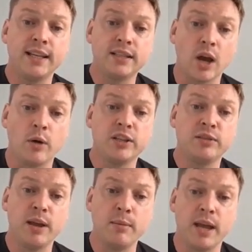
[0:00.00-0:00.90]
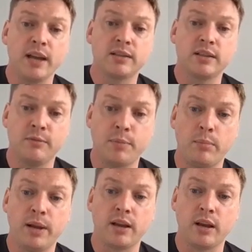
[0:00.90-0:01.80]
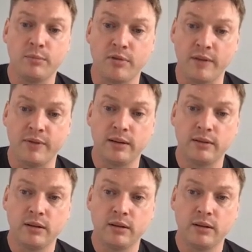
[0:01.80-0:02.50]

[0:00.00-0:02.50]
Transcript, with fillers: is going to be a mix of public and private.